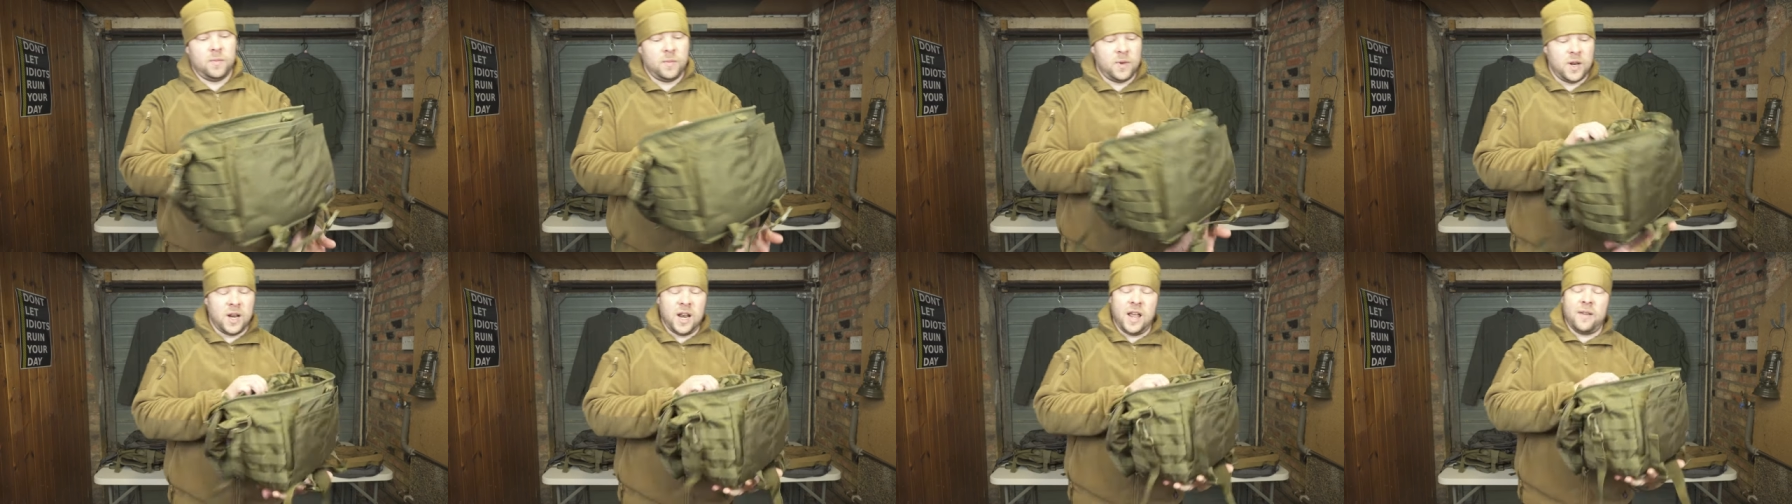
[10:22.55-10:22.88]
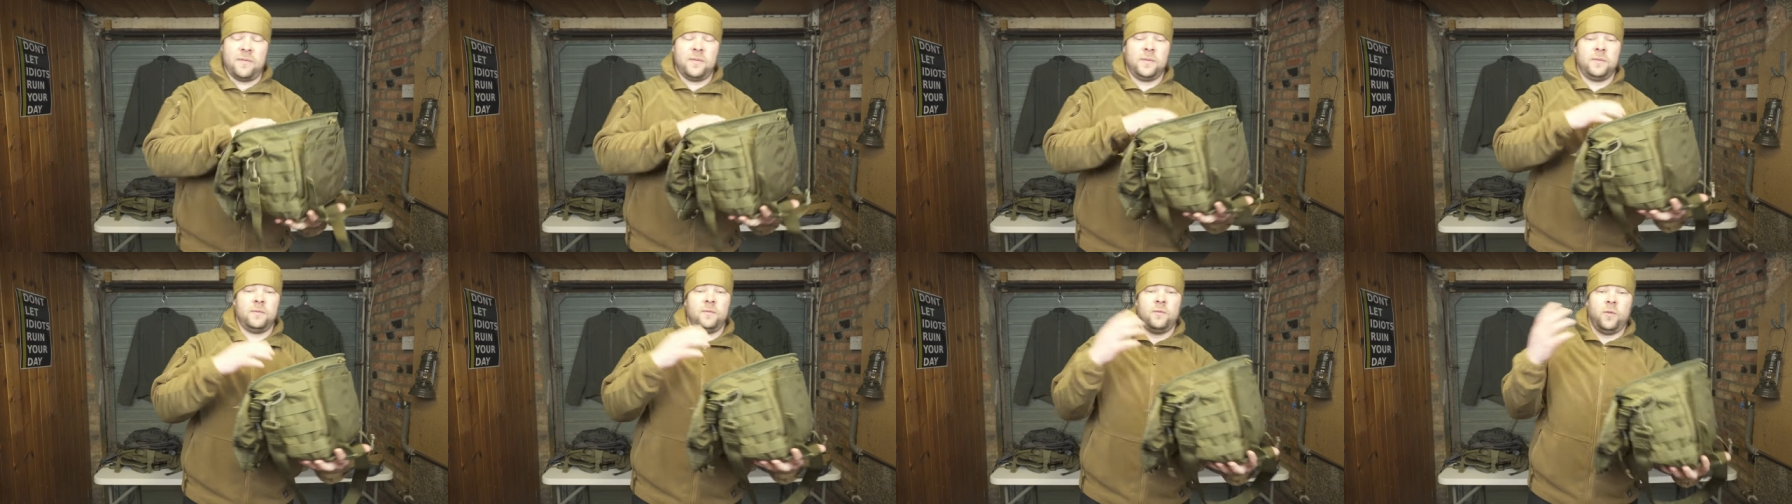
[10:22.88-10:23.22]

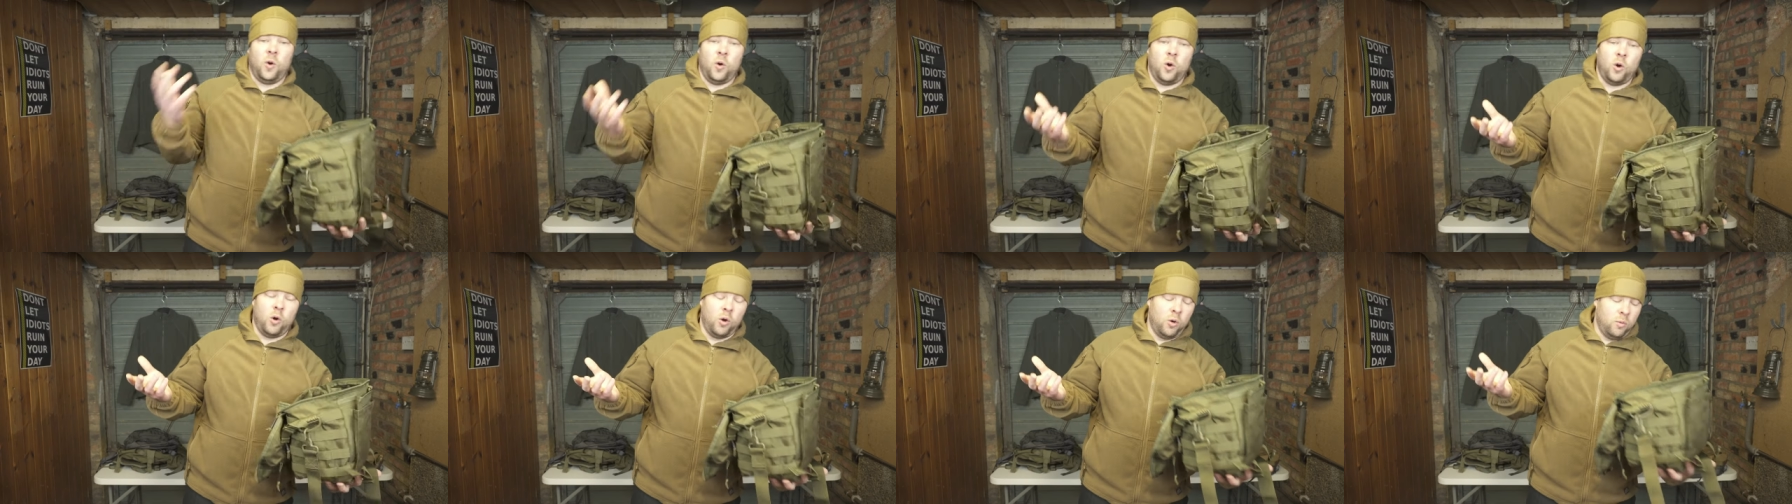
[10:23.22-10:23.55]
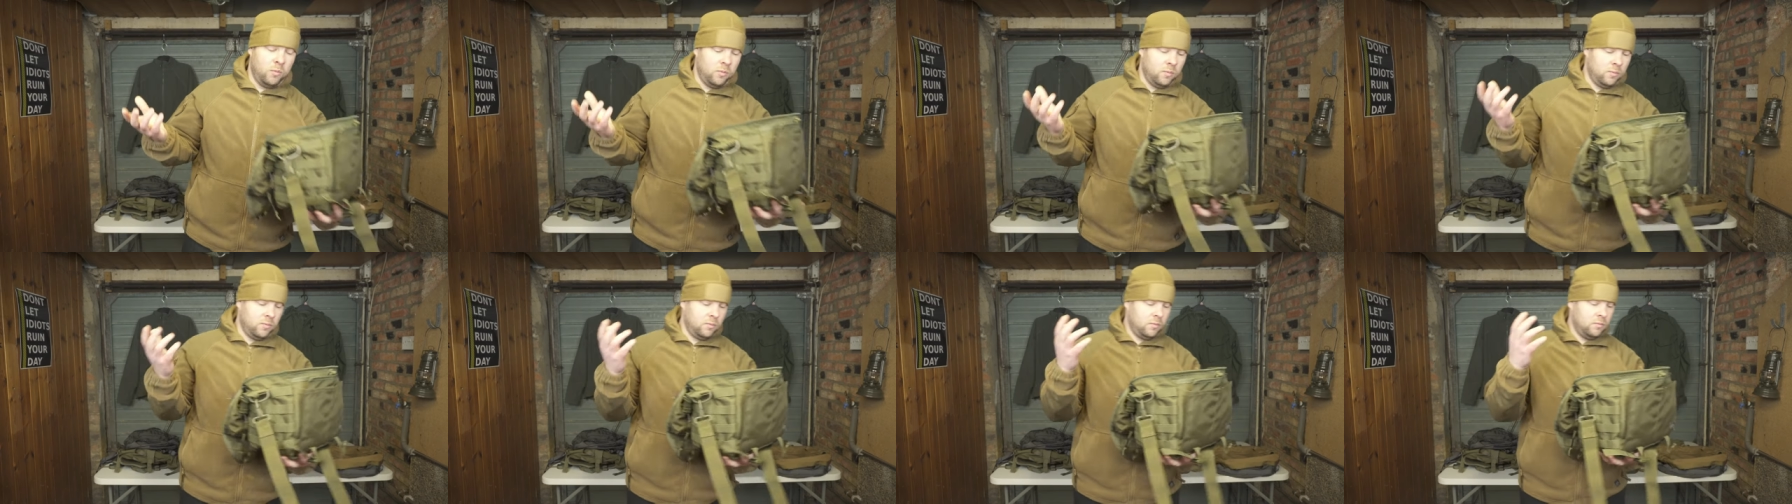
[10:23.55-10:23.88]
left for
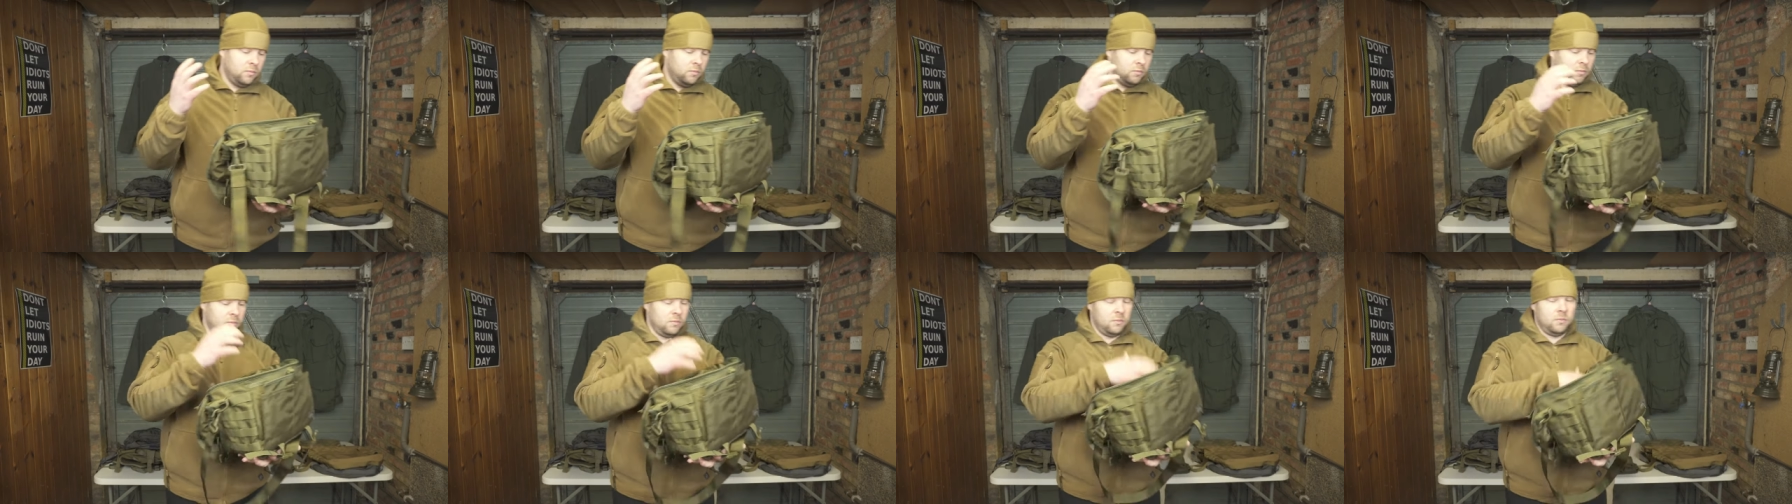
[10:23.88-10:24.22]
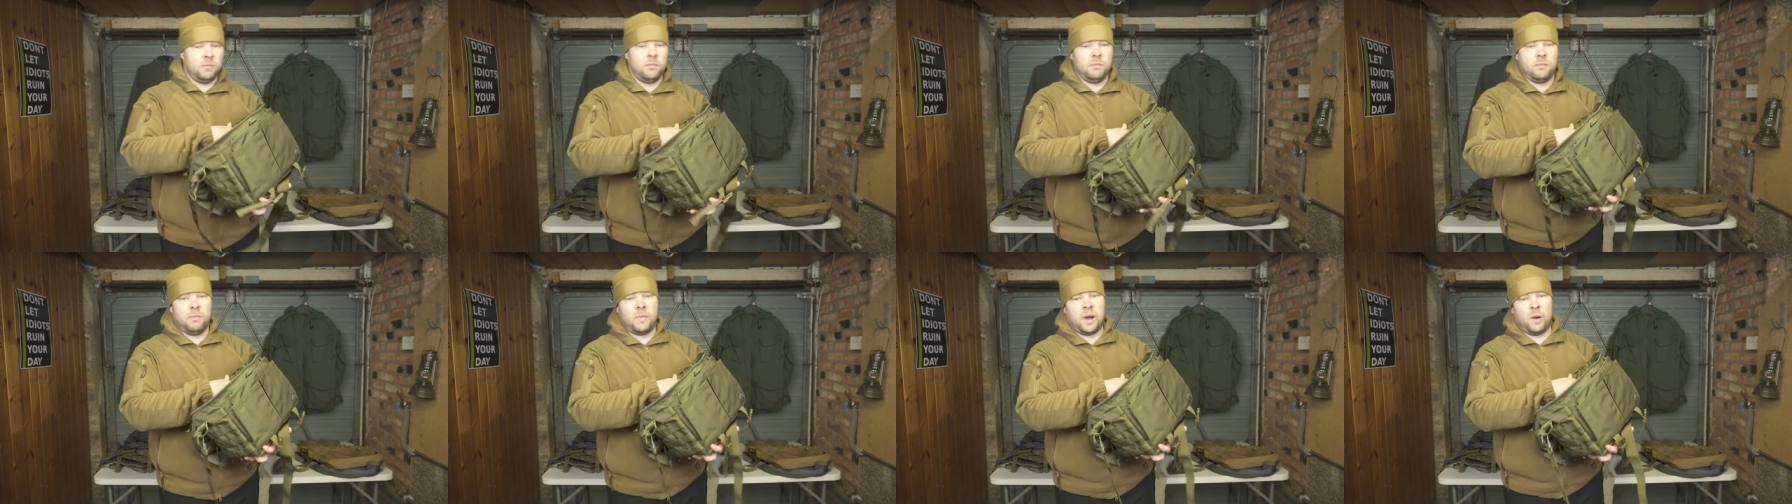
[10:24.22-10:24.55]

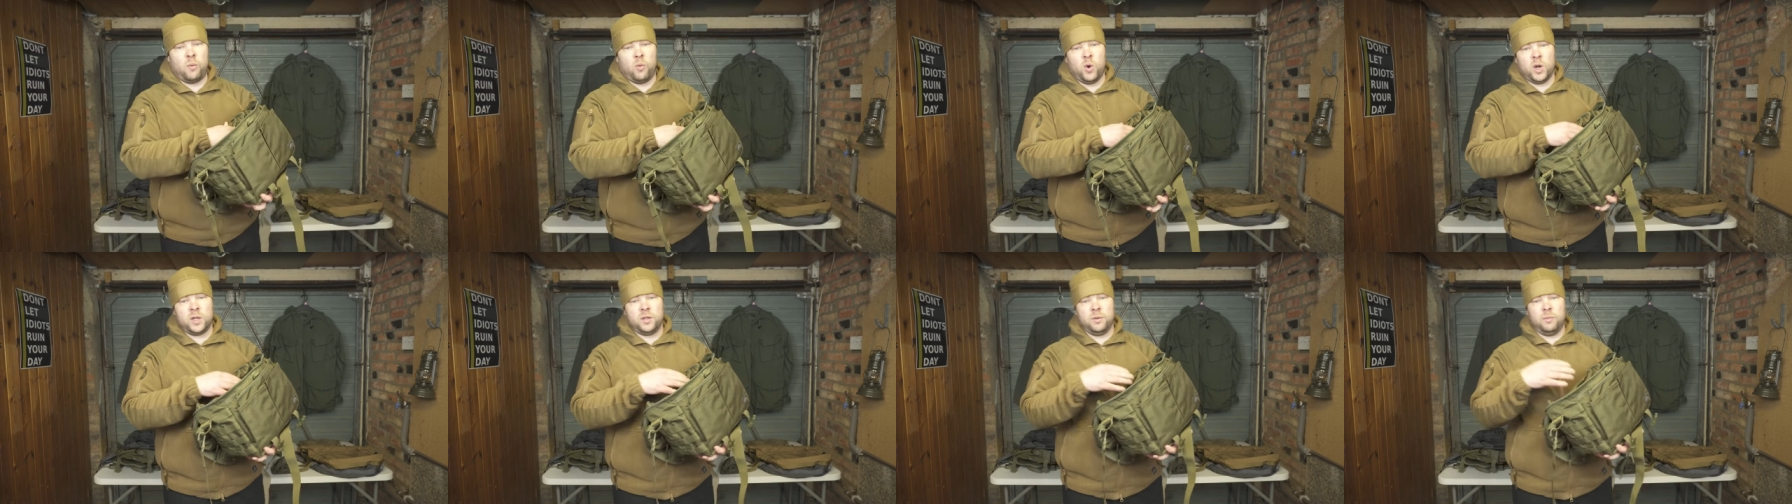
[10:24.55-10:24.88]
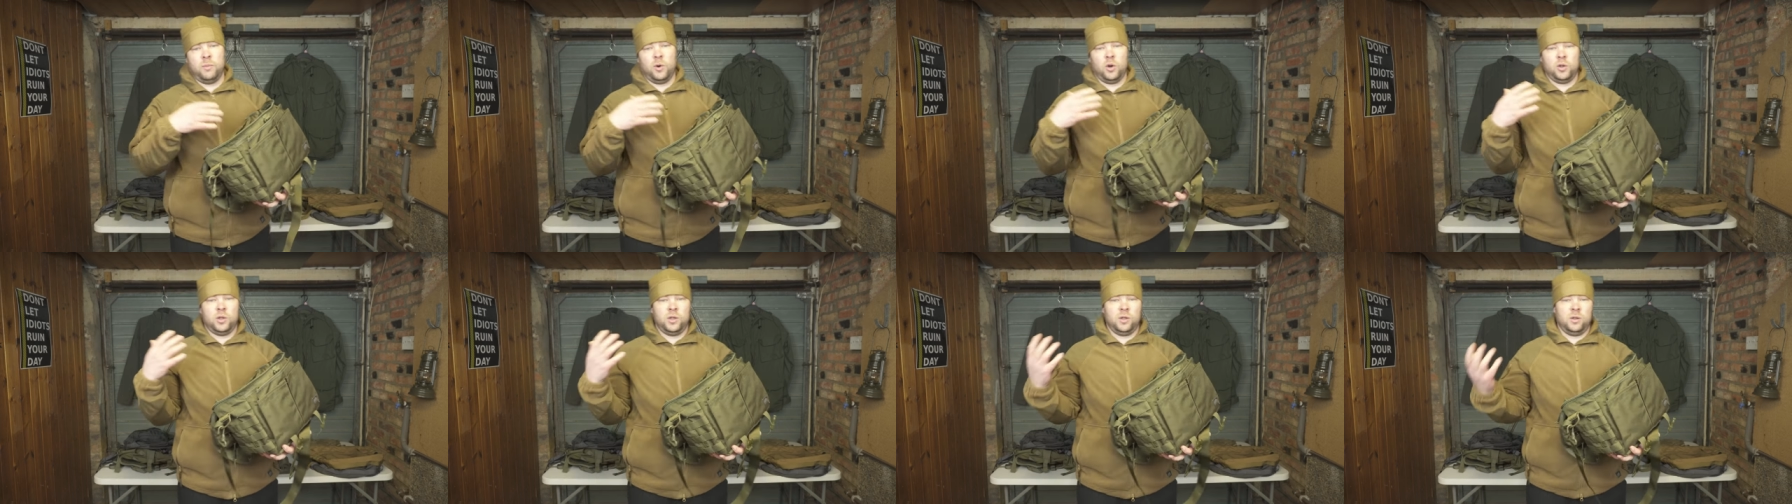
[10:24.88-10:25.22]
my water
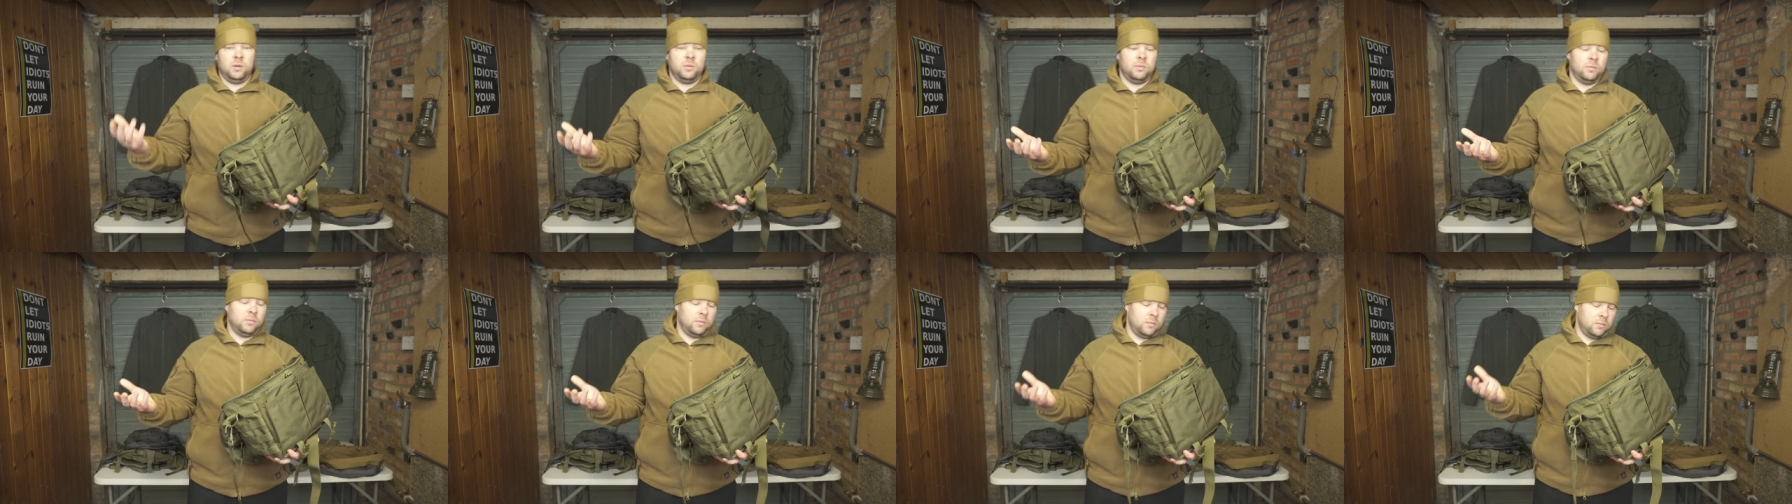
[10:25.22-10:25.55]
bottle,